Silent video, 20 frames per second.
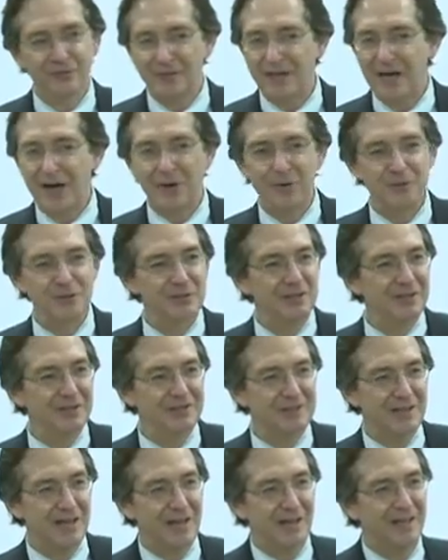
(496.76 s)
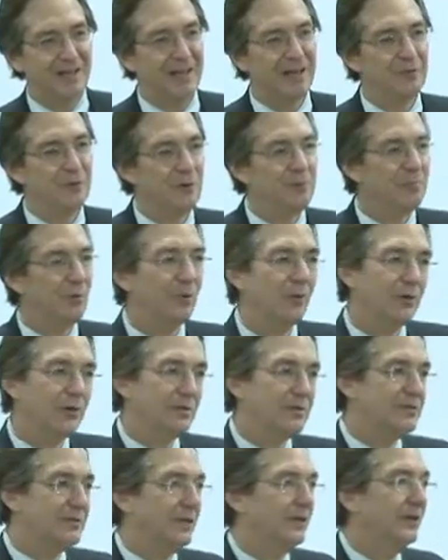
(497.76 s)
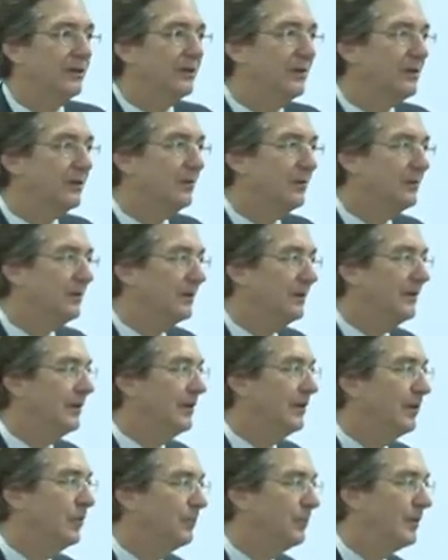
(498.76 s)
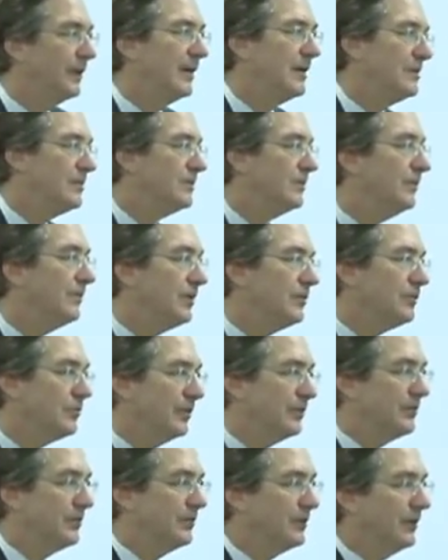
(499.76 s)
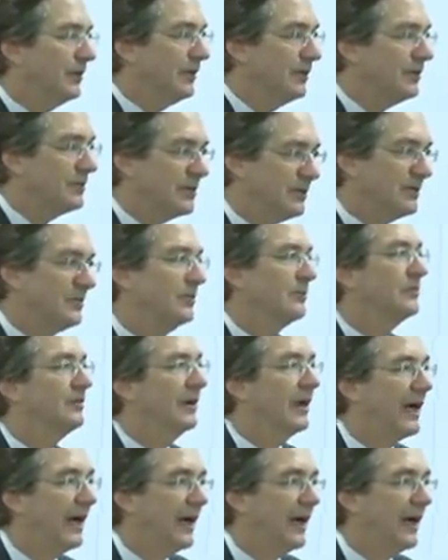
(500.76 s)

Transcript: flowers in a day and report a single you know, place of interest to their sisters and